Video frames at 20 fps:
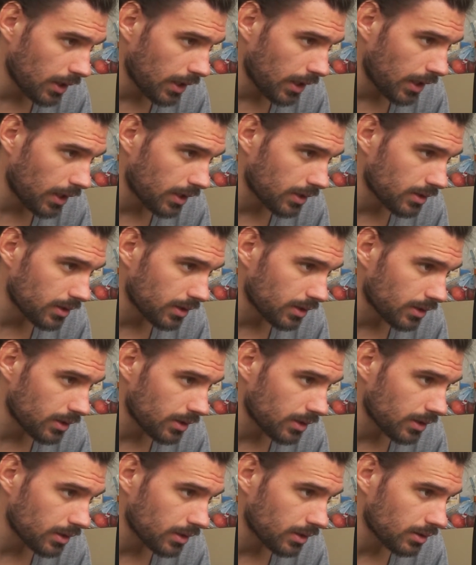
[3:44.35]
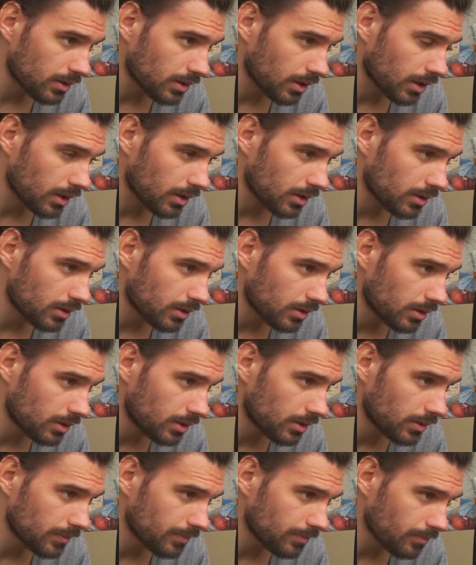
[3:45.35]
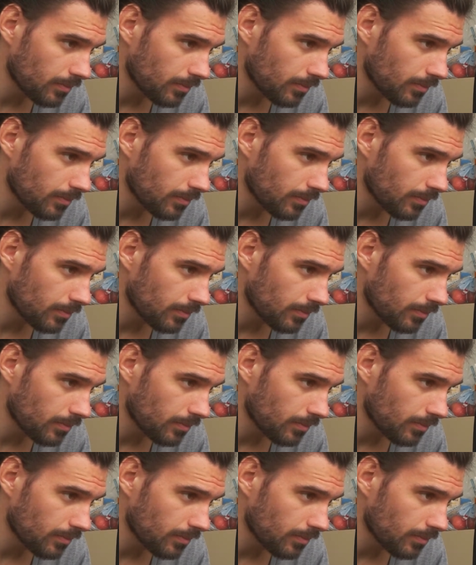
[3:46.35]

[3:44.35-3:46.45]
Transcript: enter the target here,